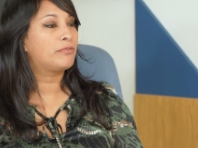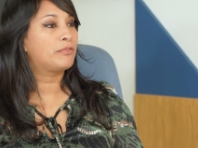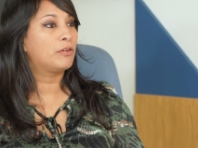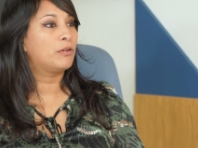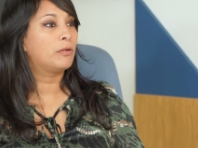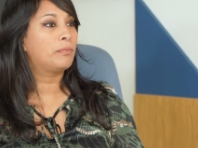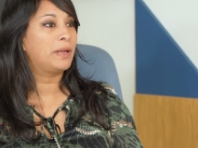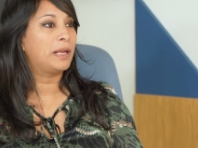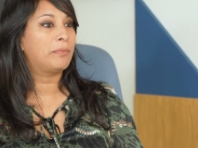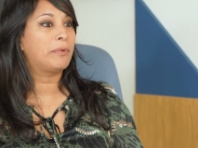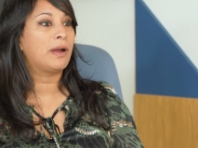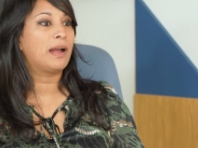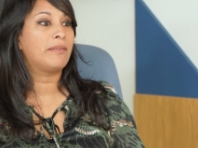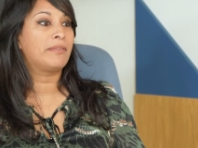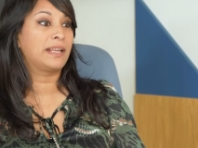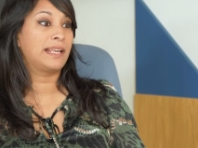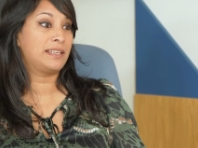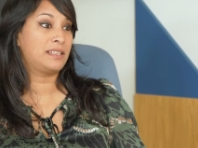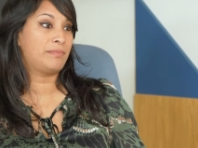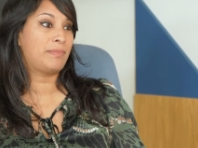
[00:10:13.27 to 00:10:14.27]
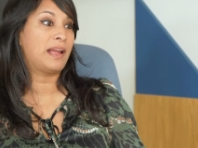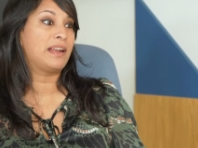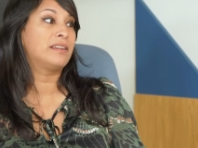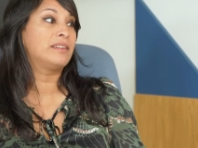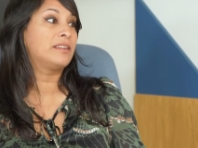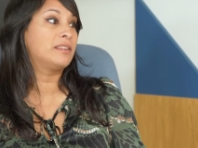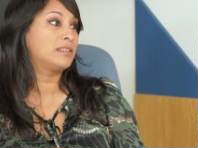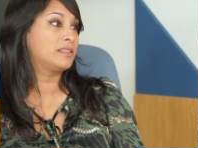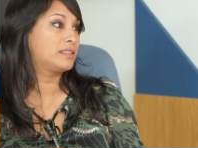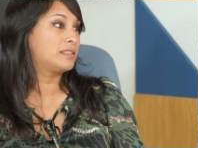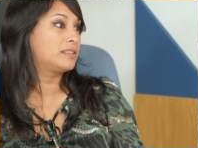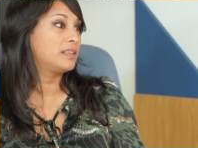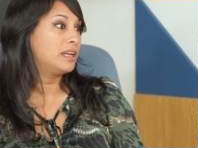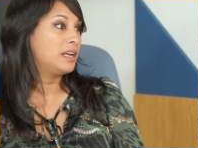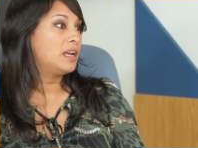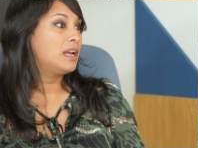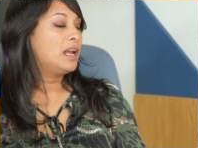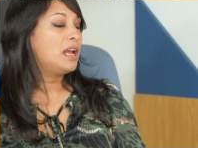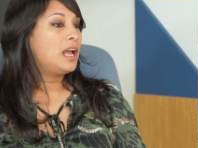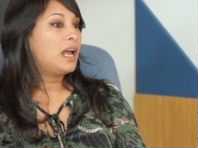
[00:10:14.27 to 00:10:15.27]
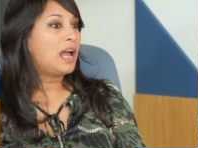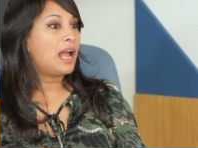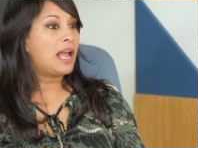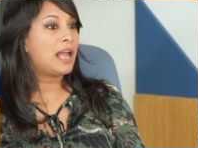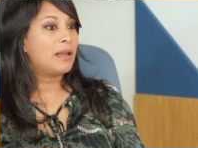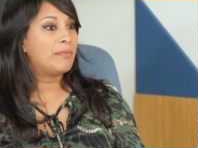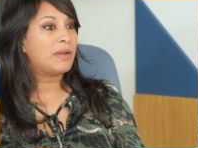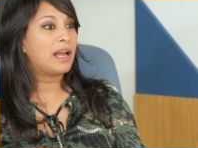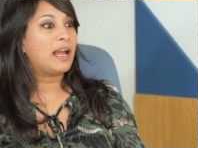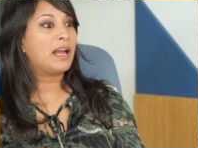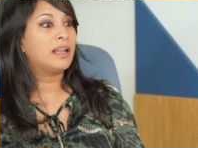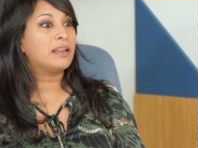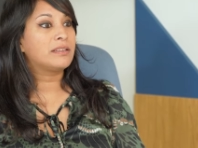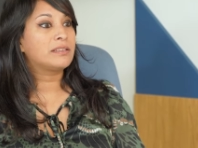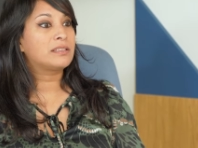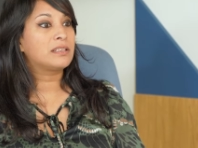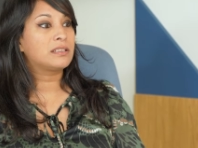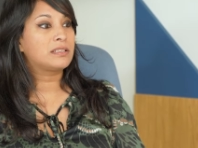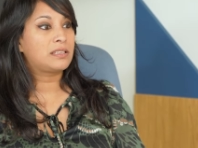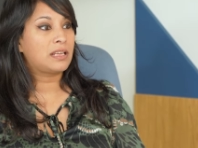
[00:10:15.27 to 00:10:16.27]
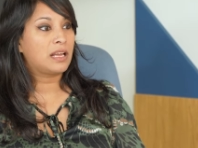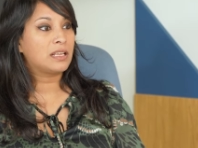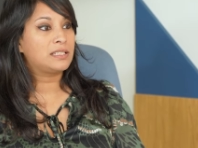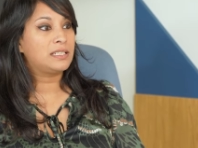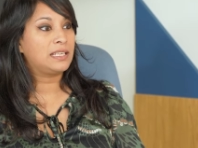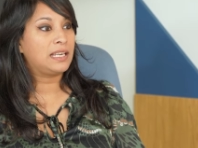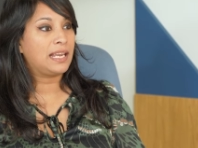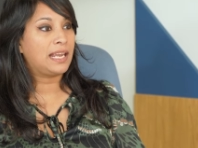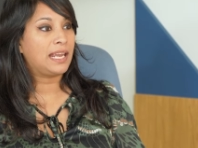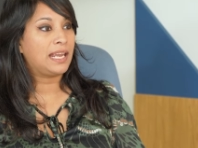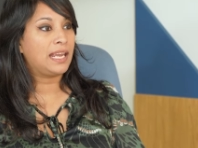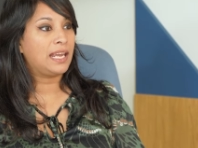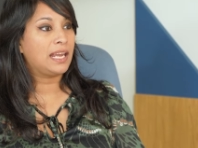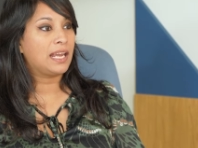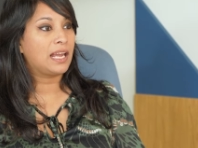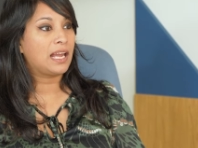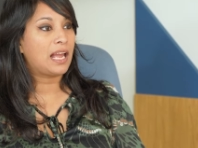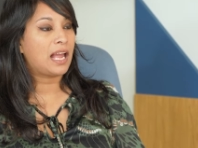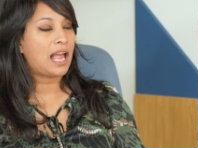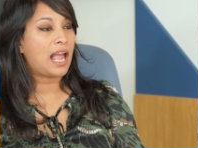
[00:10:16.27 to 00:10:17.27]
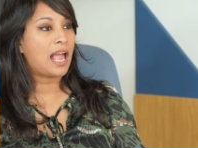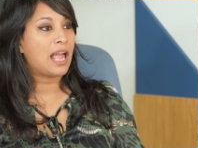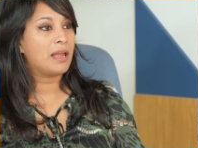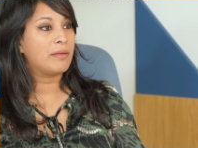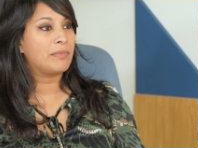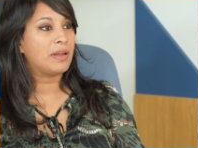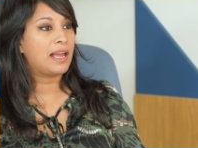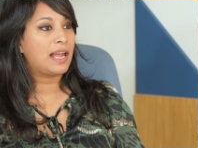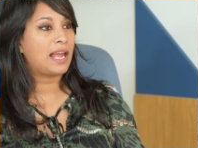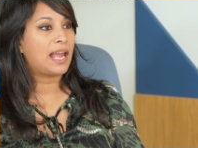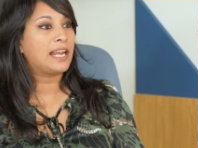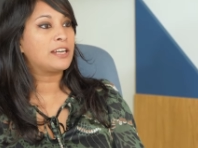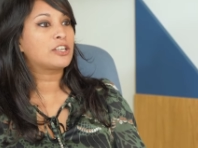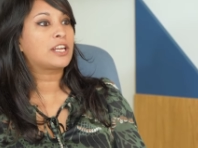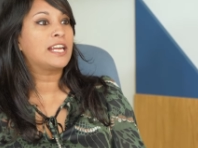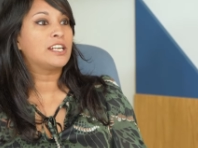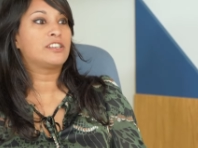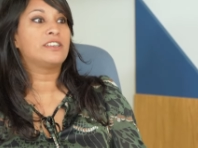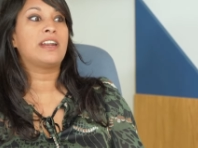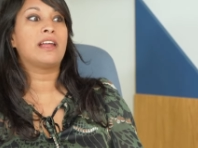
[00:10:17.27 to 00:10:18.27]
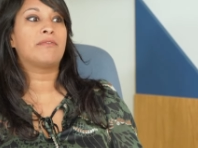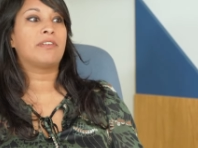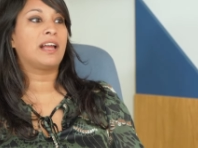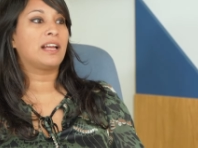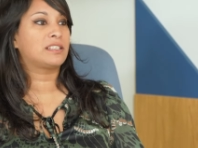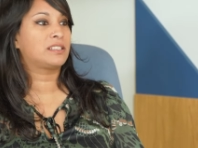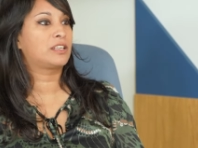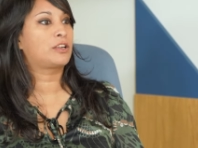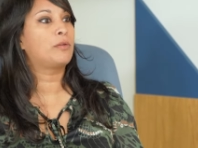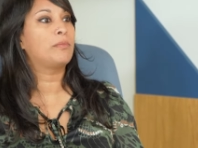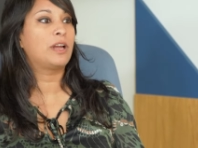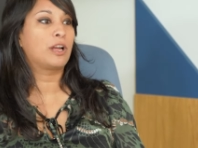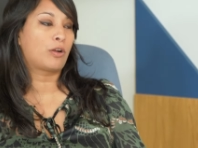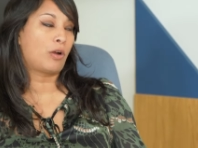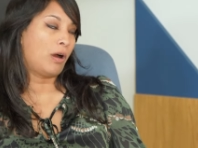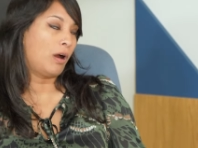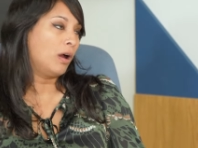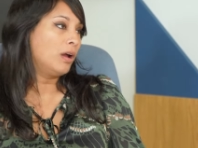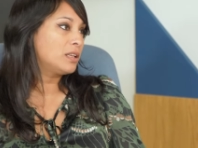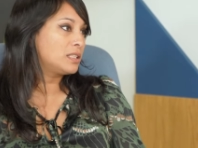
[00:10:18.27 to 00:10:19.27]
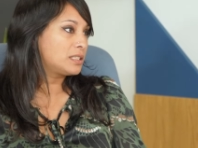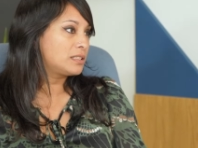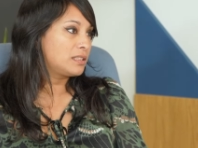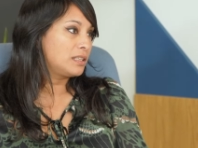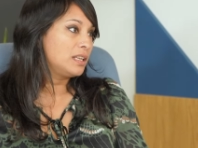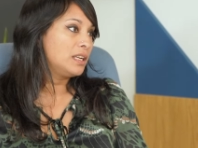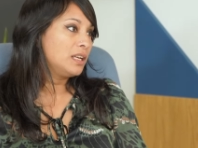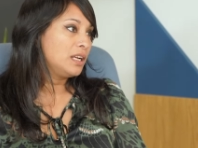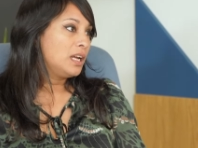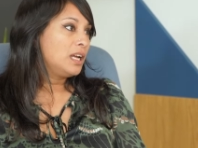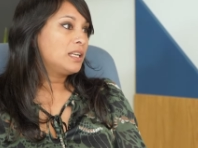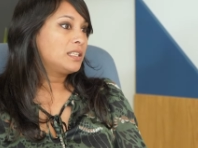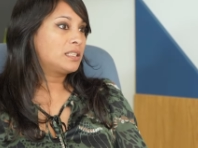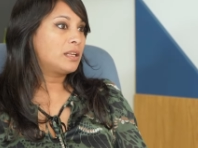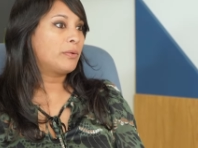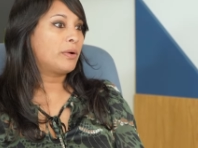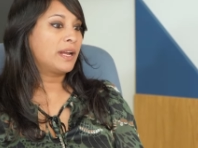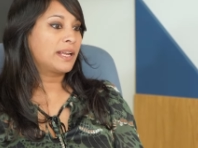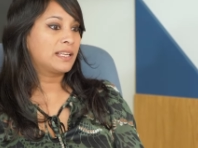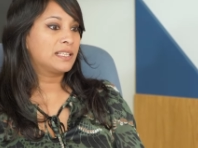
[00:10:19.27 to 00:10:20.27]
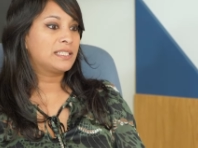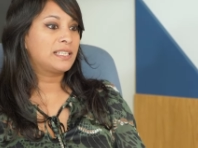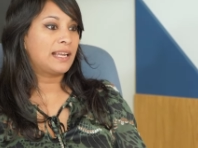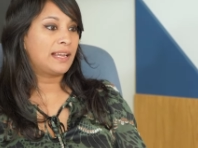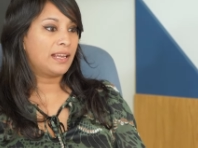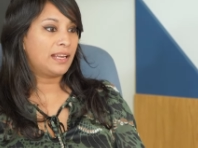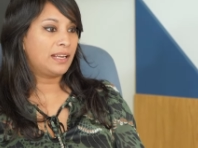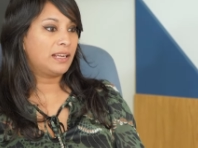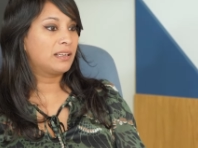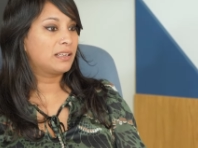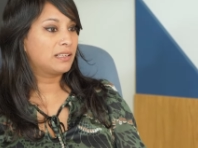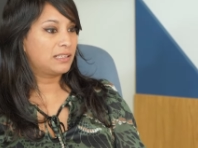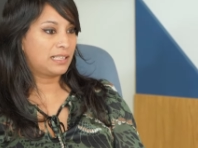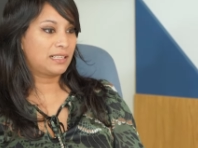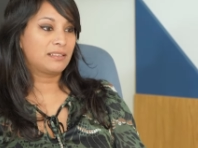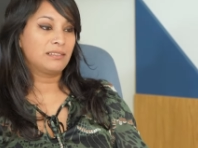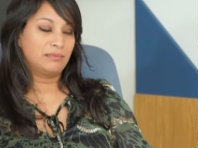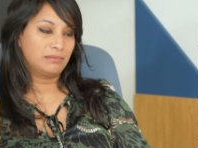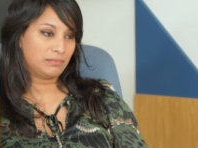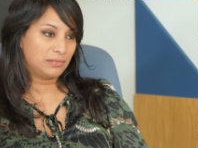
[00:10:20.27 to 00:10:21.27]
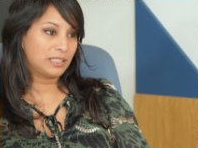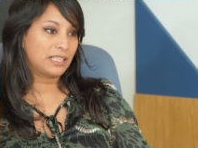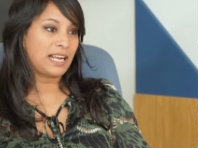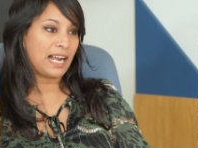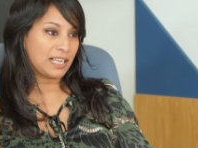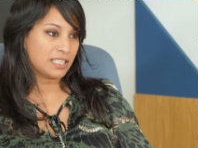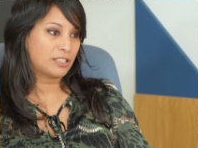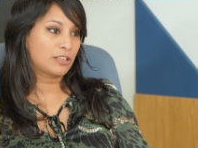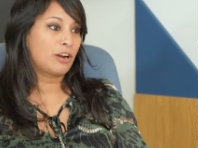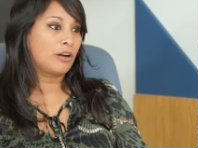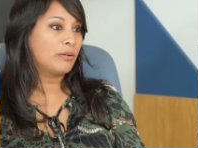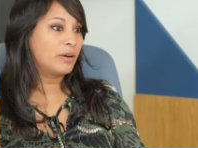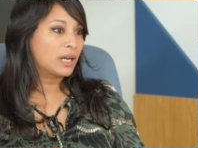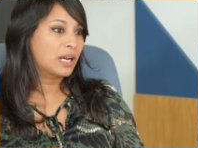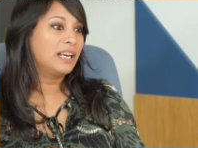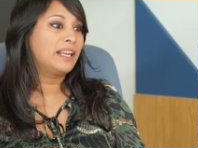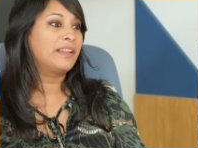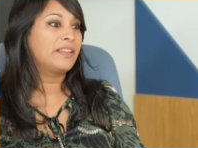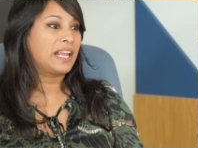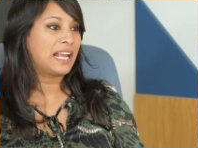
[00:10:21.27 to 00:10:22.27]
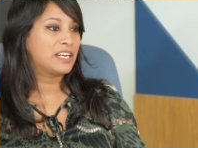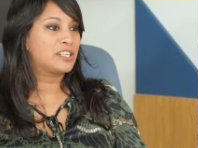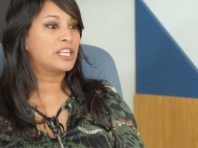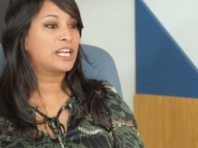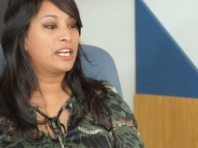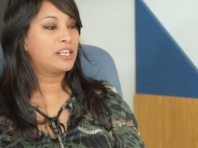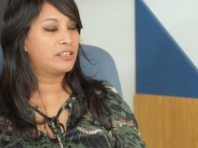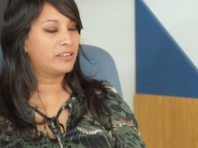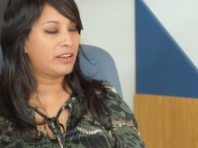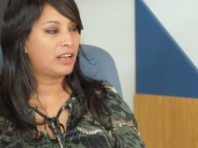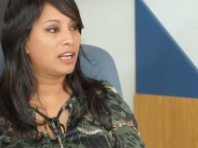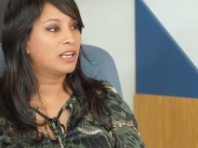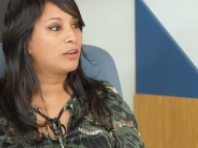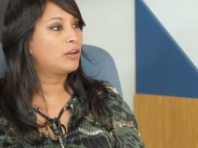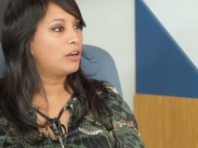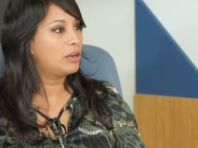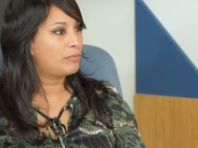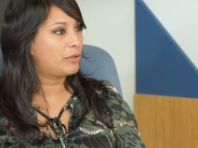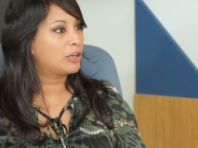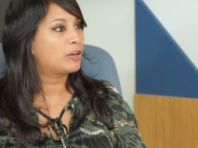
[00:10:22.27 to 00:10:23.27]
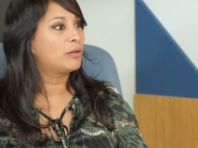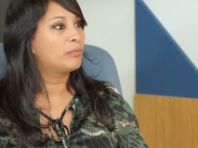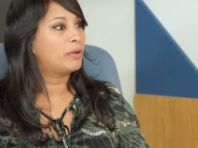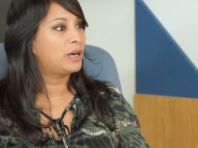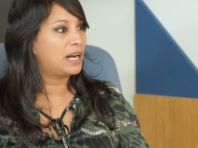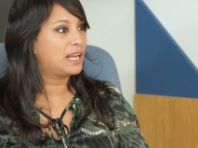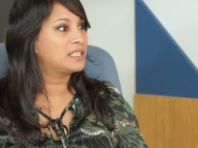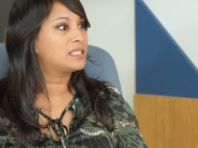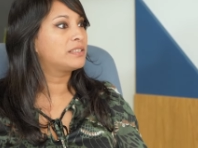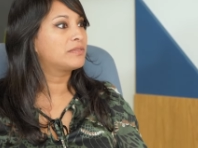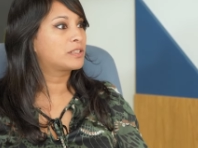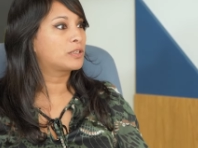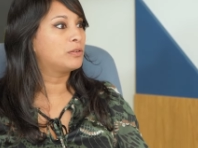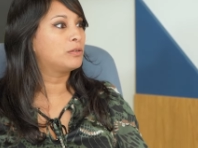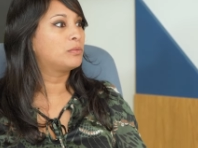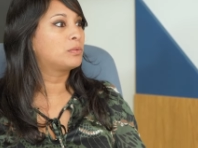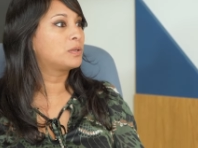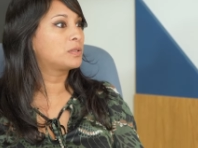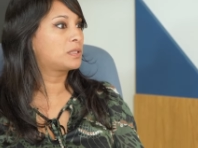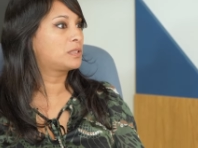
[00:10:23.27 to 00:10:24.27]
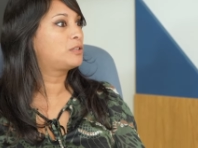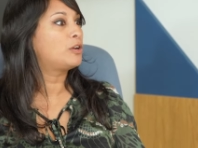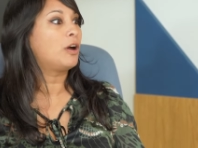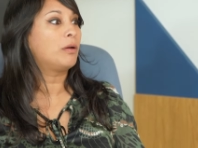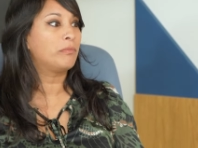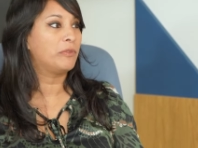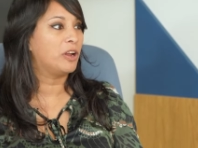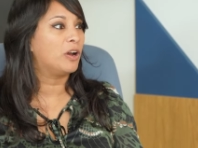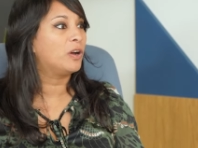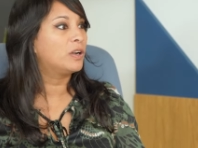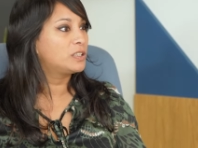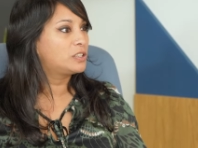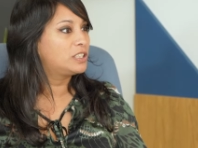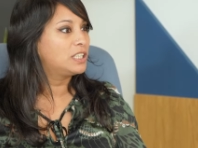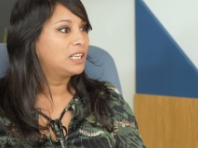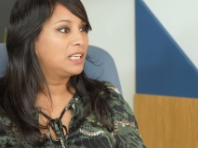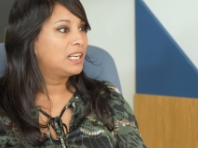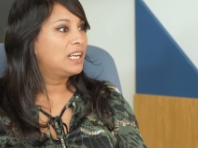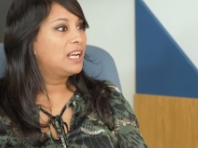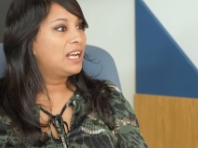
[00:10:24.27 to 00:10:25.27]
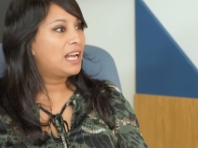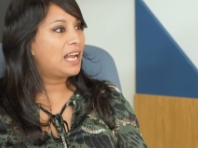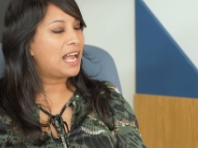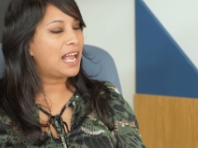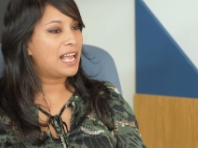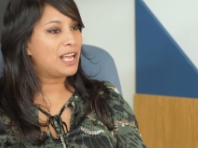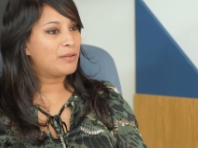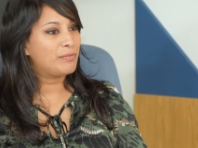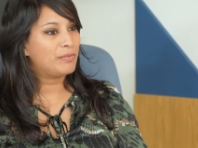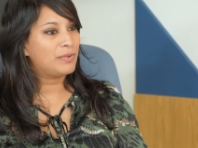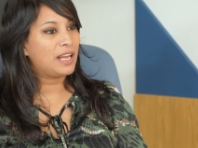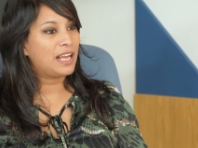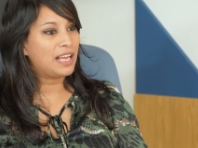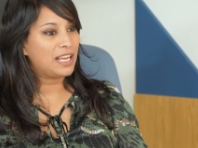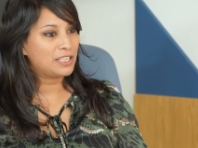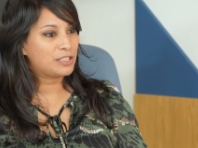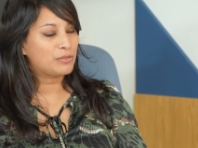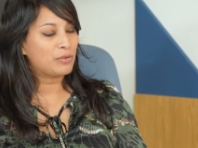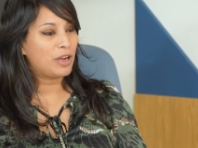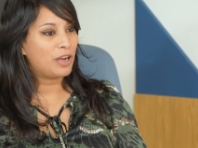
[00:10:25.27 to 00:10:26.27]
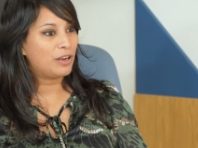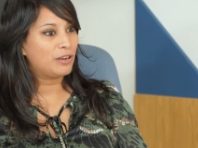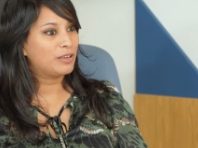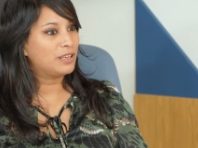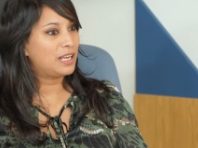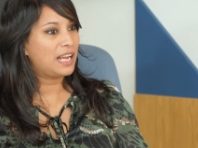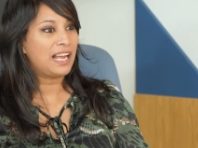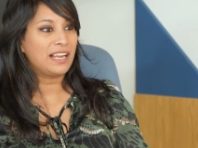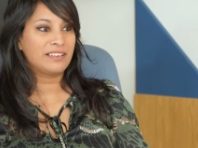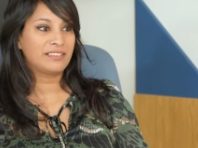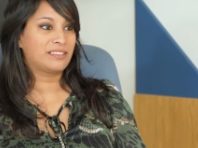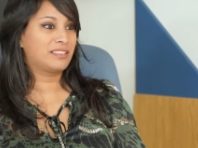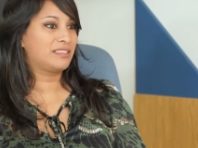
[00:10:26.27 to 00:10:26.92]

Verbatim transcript: for people having independence. Mm. Um, and certainly, um, education never has to come at a cost. So I can say categorically, the education that I got in my comprehensive school was top notch mm. Um, mm. as well. And